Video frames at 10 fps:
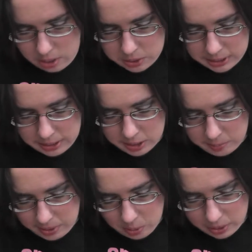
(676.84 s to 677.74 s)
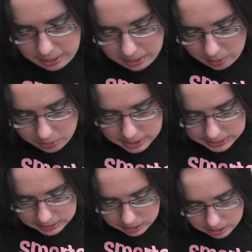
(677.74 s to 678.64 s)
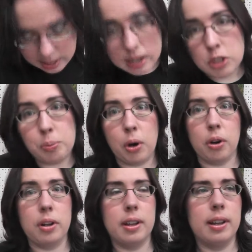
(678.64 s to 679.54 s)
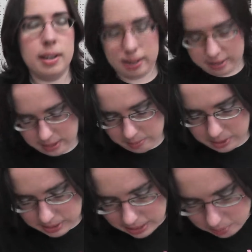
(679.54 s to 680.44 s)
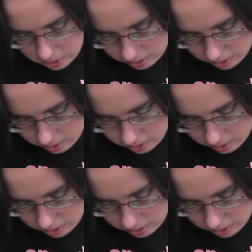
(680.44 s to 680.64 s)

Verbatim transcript: Slicey me. Okay, now this next part, I'm going to take them all